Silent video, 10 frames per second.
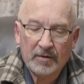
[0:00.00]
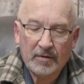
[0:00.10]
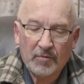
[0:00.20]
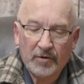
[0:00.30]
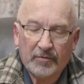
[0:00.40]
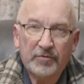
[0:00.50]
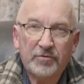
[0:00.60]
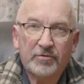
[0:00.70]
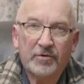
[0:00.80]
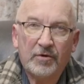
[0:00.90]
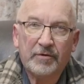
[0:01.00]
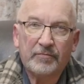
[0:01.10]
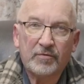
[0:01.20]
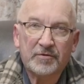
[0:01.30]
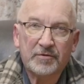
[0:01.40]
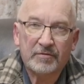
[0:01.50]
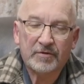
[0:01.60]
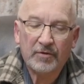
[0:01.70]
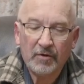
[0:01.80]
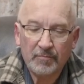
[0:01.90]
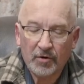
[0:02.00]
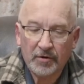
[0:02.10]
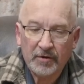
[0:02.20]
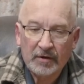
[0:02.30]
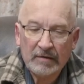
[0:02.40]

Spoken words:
Micro 2 slider versus the slide pod,